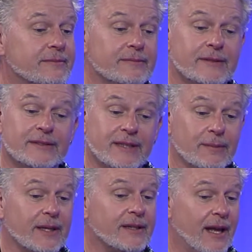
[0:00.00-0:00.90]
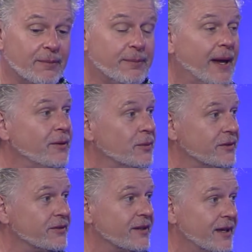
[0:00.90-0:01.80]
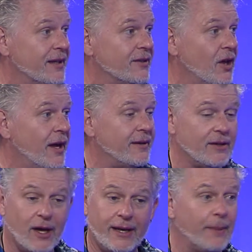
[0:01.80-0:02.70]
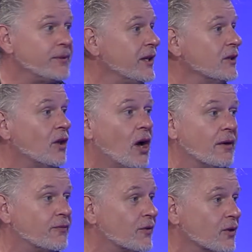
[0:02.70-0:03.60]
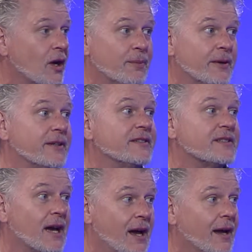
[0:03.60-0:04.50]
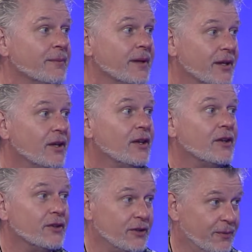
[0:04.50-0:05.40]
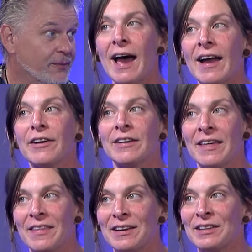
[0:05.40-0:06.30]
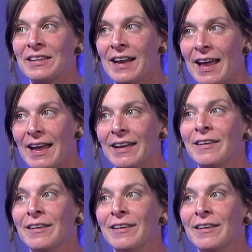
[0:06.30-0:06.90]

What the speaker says: it seemed like that bed was not empty for long periods of time. No, I was pretty tired at the end of the day.